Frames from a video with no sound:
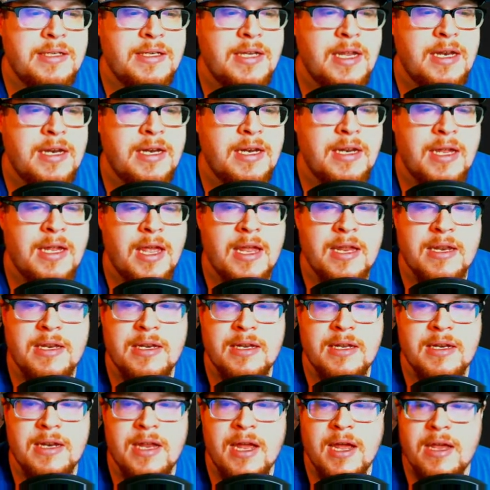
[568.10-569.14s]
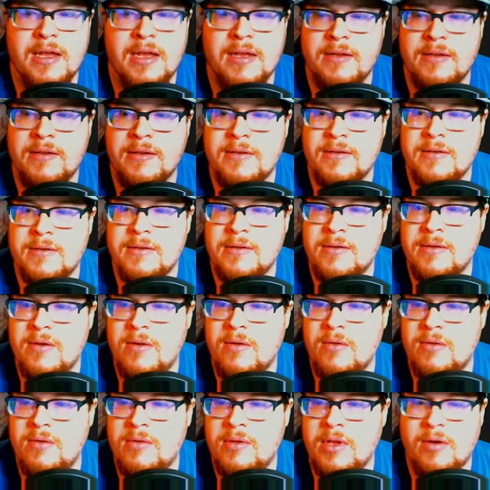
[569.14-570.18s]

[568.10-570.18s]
did it again, didn't I? Holy